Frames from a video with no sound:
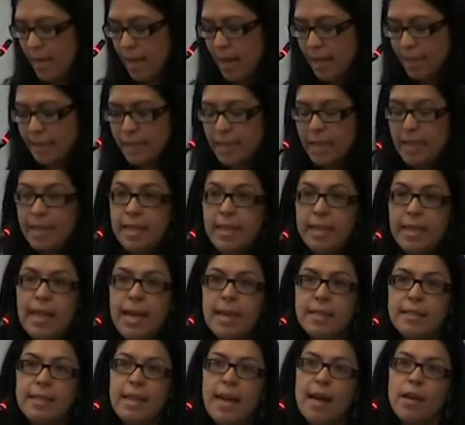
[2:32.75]
a
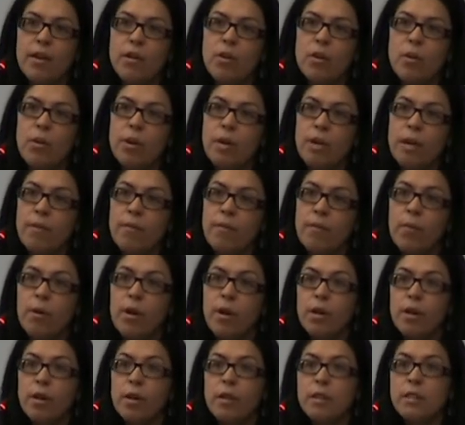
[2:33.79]
second-class category of
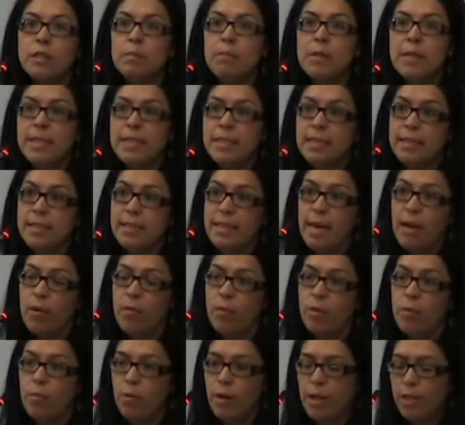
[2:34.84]
workers, placing
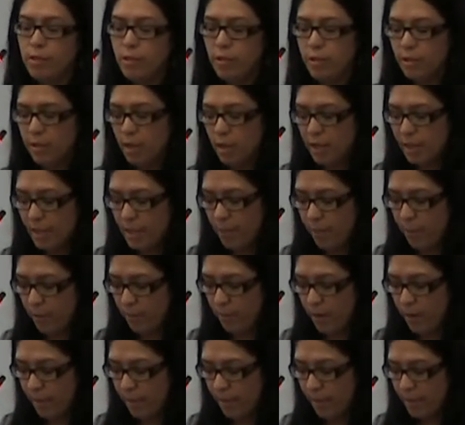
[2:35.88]
downward pressures on labor
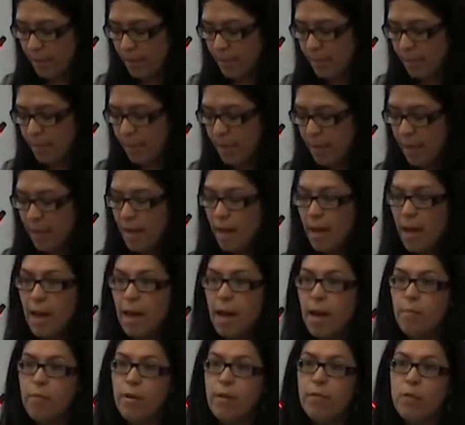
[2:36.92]
markets.
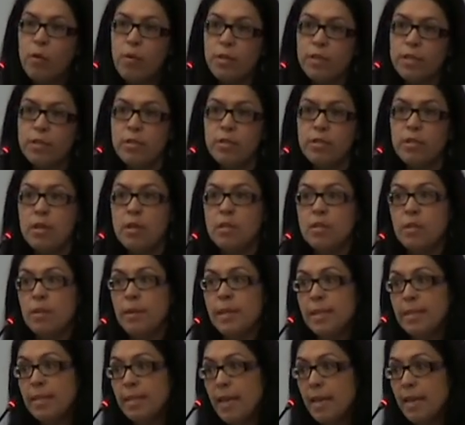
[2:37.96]
Of course, there's also a
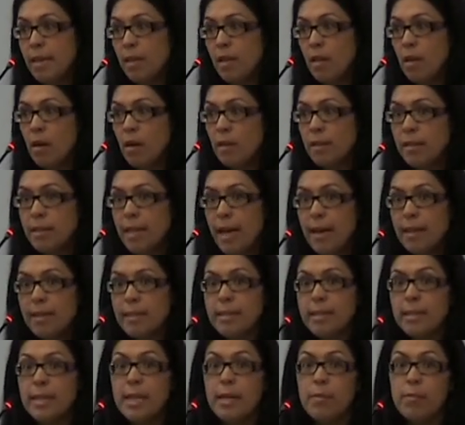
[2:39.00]
sending
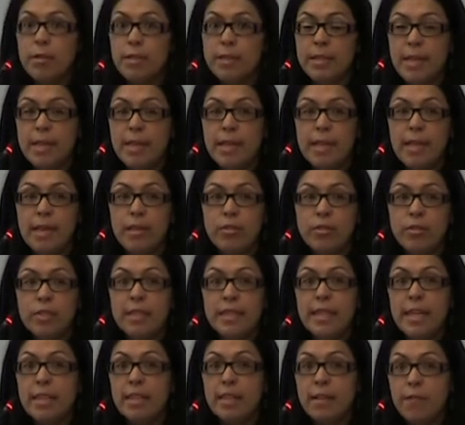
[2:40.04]
context, labor-sending countries
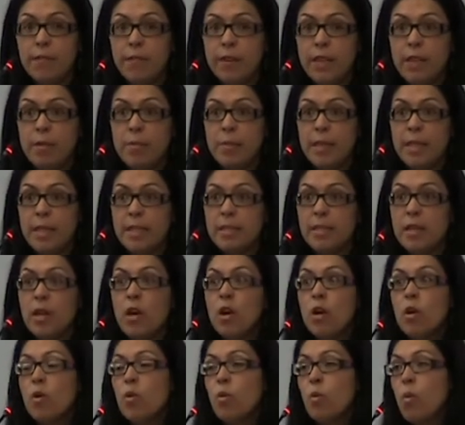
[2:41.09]
like the Philippines
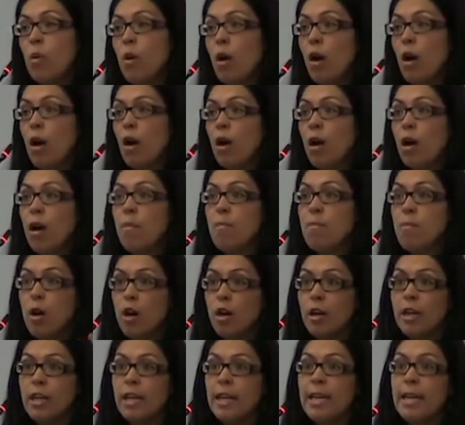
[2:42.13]
who are
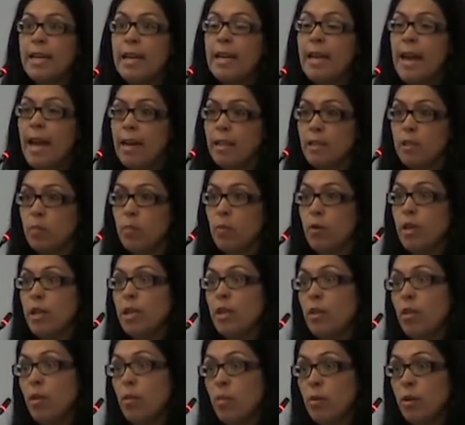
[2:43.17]
marketing and exporting
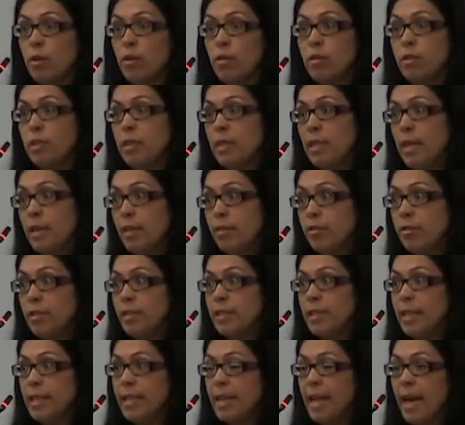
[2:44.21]
their workers to countries
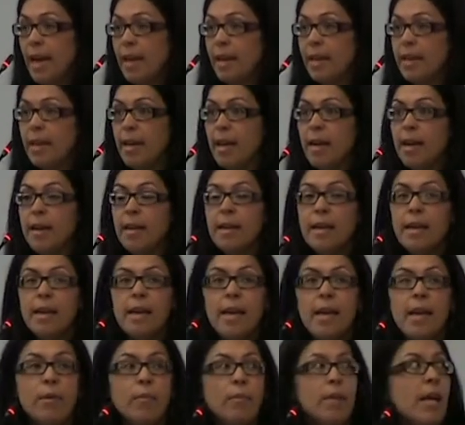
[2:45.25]
like Canada.
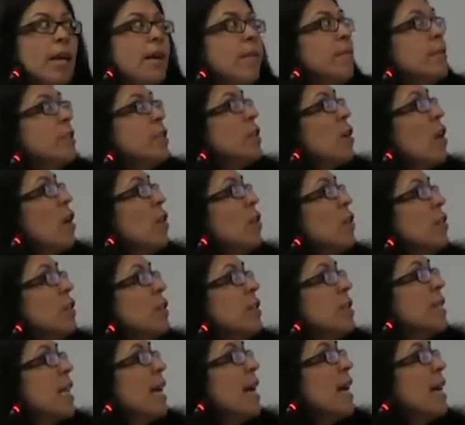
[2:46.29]
And we have scholars
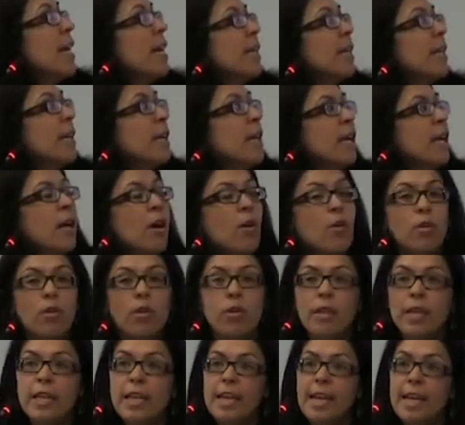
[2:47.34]
like
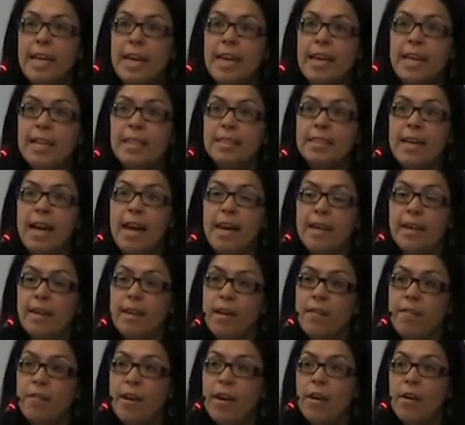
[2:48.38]
Rodriguez, Ana
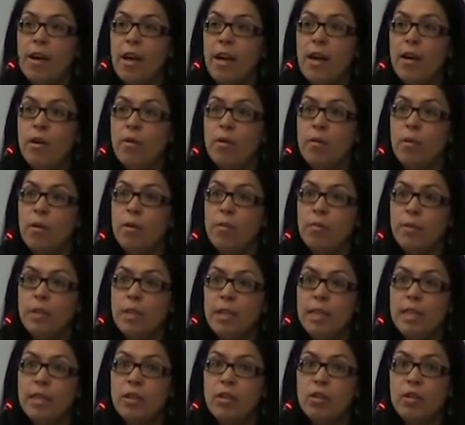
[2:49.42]
Guevara, who are
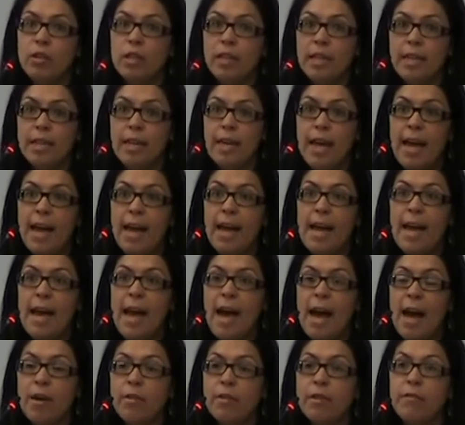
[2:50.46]
really looking at
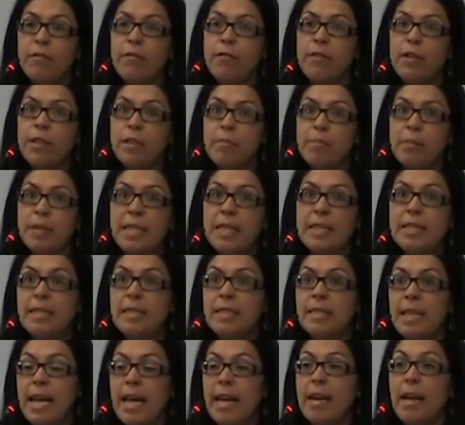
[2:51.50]
how the
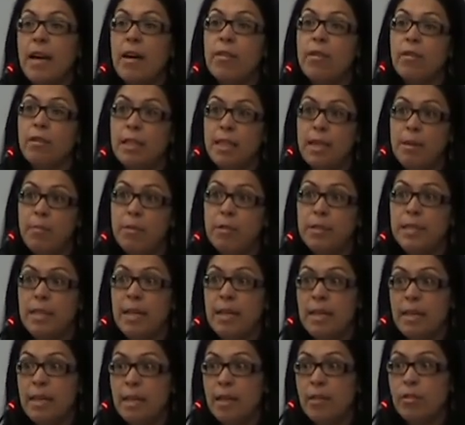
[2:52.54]
Philippines and other
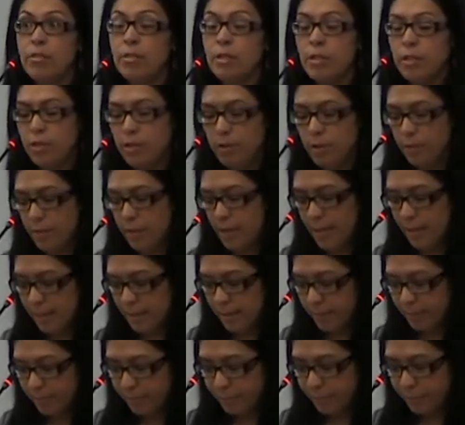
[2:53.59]
labor-sending countries do this.
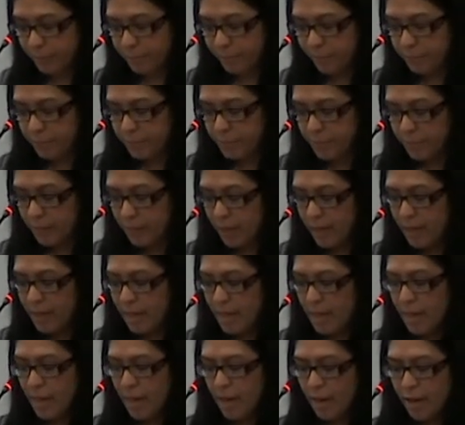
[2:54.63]

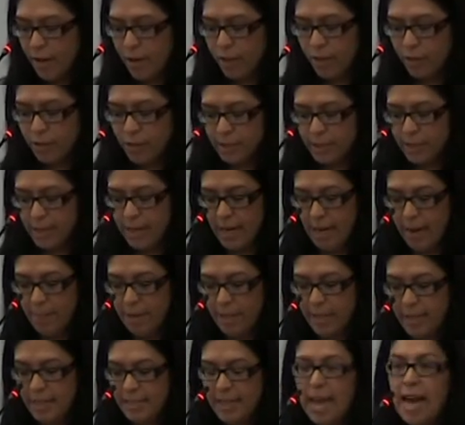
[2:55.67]
And the third
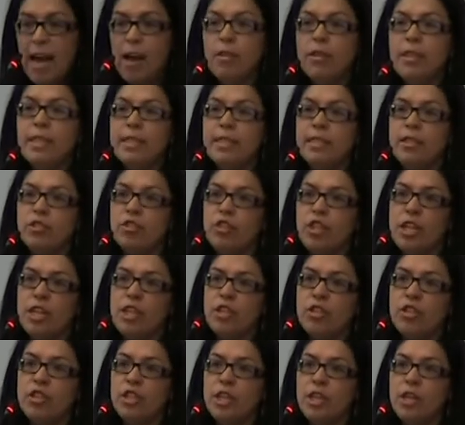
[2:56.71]
dynamic is how this is
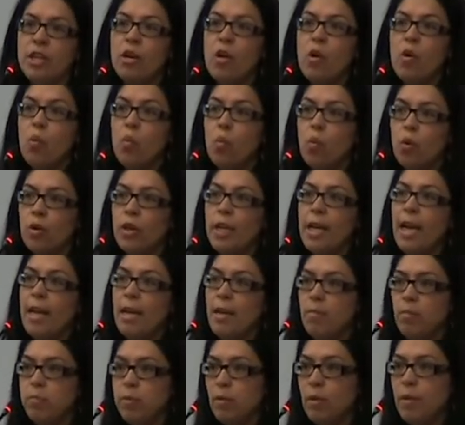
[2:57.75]
changing work and
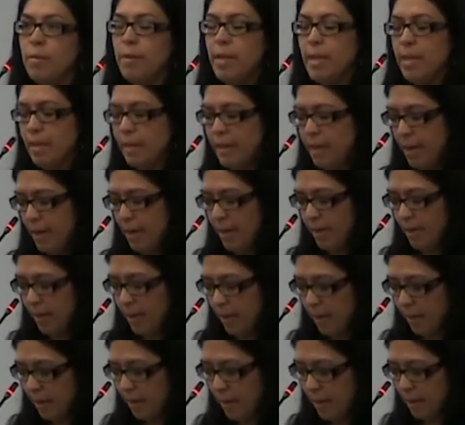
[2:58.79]
employment in
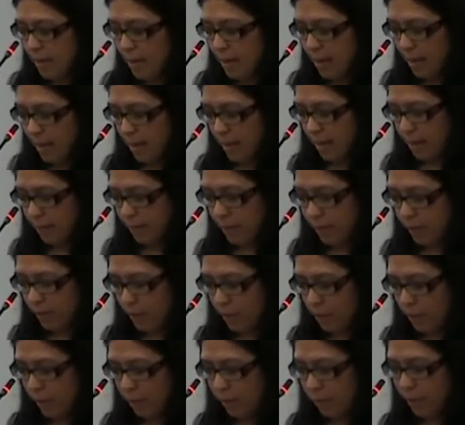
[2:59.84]
Canada.
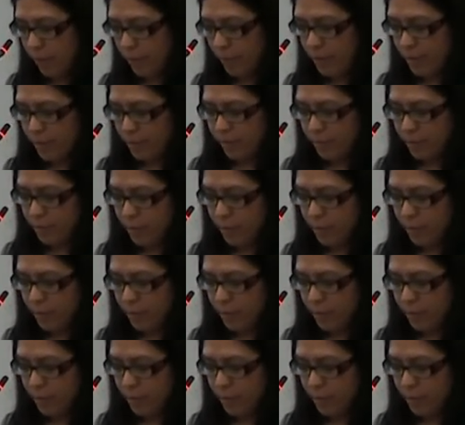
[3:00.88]
So from